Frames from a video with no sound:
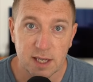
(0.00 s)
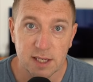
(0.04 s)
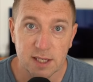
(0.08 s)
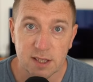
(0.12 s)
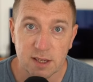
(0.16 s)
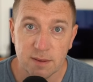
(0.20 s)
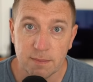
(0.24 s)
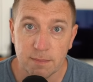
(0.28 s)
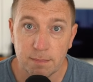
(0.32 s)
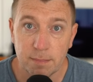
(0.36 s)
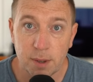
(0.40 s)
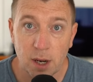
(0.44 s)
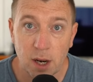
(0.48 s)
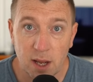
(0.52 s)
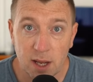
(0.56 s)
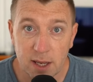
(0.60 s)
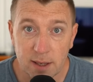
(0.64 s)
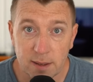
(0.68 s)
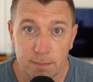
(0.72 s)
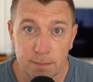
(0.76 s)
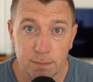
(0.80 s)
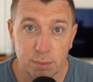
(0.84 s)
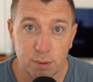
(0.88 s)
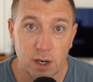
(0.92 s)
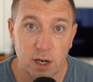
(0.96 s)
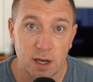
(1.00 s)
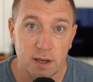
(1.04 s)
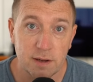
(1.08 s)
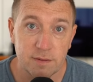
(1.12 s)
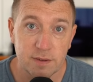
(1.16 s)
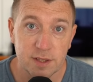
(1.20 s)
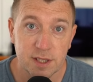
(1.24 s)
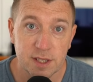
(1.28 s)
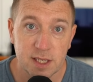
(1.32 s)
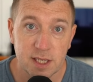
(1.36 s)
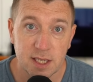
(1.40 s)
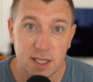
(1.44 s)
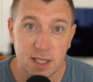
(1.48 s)
It's compliant
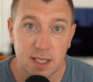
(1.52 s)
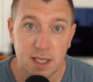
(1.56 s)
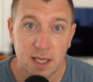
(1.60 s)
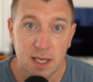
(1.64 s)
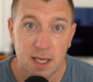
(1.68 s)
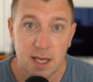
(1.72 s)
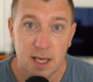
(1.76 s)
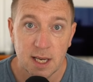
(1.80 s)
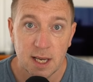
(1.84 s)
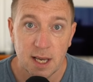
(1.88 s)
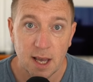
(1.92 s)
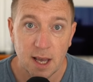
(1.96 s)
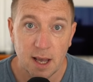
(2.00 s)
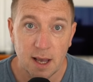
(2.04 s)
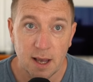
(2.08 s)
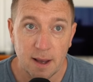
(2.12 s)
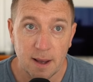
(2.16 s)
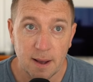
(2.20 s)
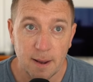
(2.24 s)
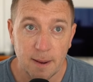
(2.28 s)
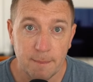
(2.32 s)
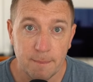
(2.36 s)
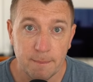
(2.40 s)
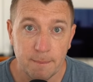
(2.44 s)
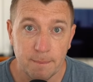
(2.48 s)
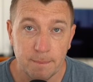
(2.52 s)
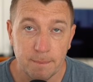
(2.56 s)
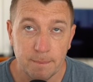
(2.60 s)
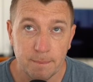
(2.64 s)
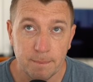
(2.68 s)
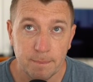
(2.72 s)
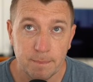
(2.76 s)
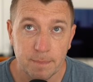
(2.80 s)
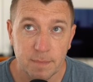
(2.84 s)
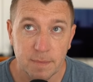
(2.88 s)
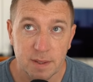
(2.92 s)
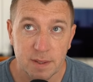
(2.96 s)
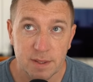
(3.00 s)
privacy.
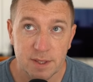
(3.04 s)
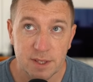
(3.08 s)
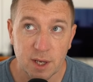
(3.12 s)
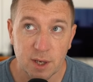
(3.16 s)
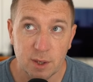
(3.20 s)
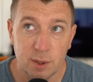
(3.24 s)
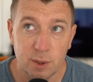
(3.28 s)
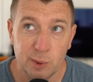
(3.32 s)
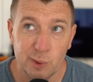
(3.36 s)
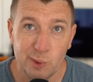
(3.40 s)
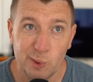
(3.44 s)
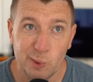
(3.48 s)
So